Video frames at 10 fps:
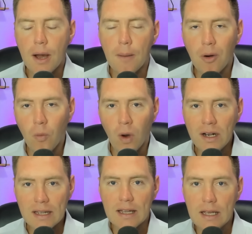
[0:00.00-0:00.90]
But
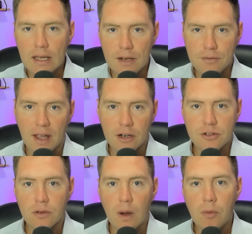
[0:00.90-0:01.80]
one key advantage
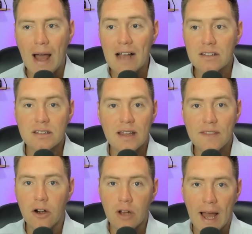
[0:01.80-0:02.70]
that Ripple has is that
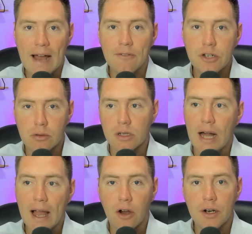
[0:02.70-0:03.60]
they're not having to
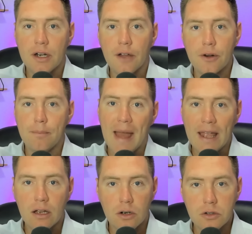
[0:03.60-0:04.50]
rely on another
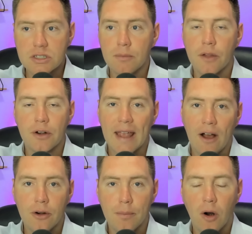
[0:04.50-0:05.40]
bank or some other
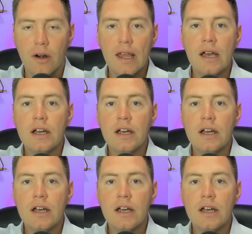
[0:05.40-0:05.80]
counterparty